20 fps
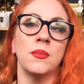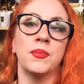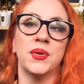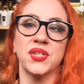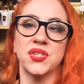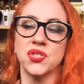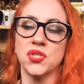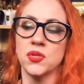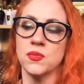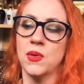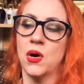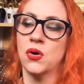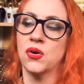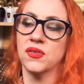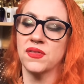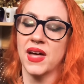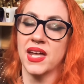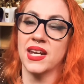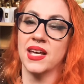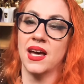but
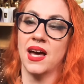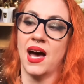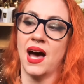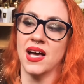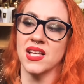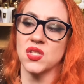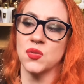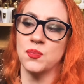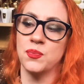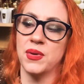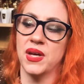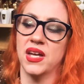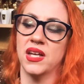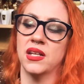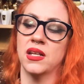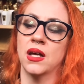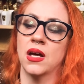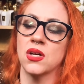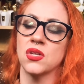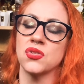smoke that has
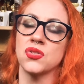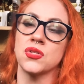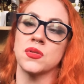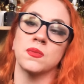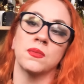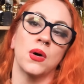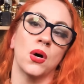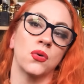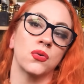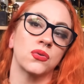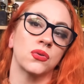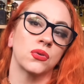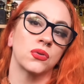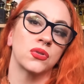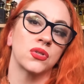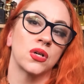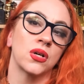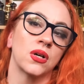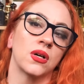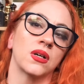been
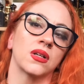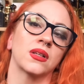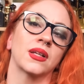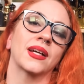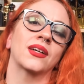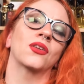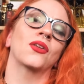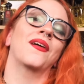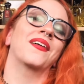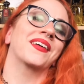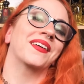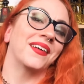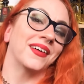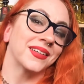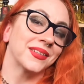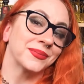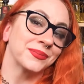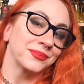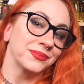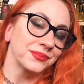smoked like long gone.
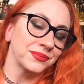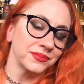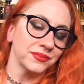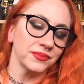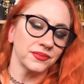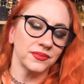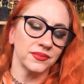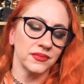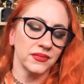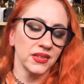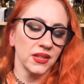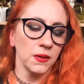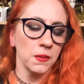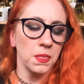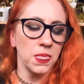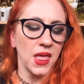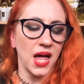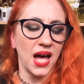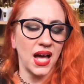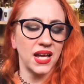
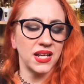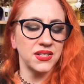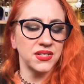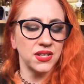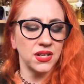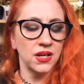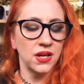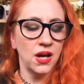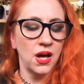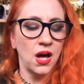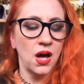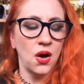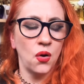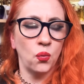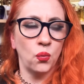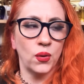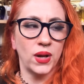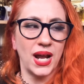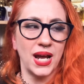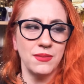And
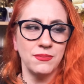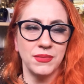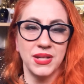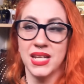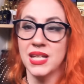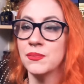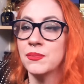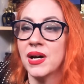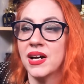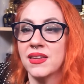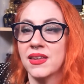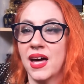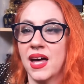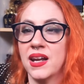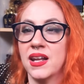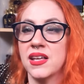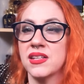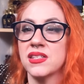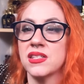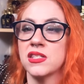what I mean by that
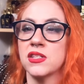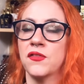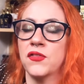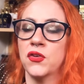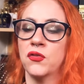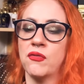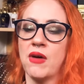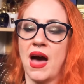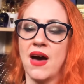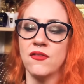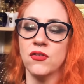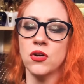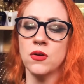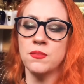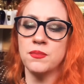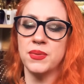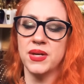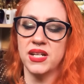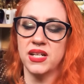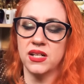is if you've ever
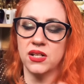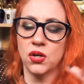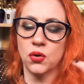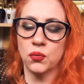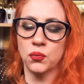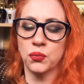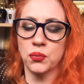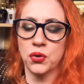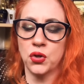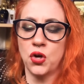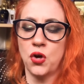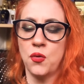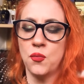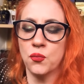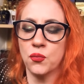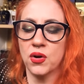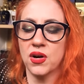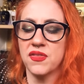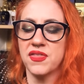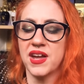been in a room
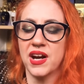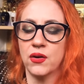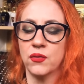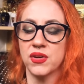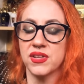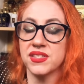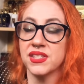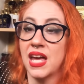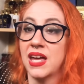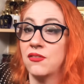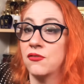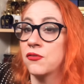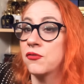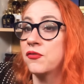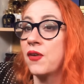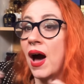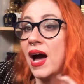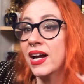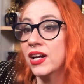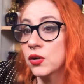where there was a
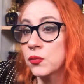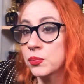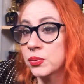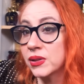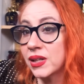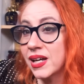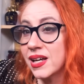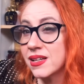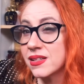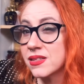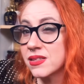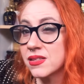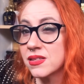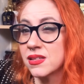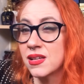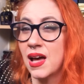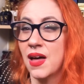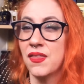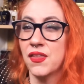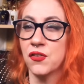
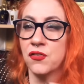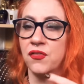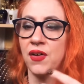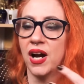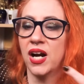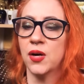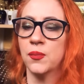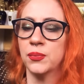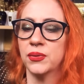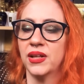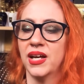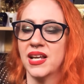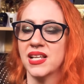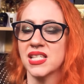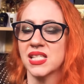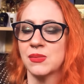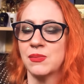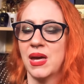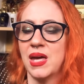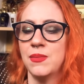fireplace and the
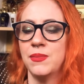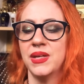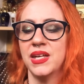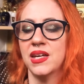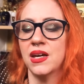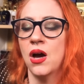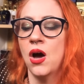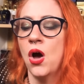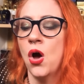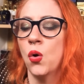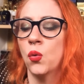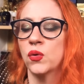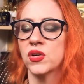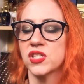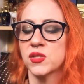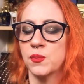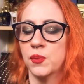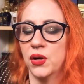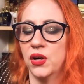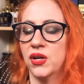fireplace maybe
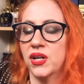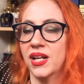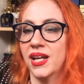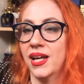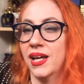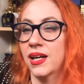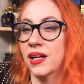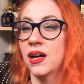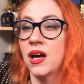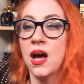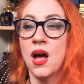was burning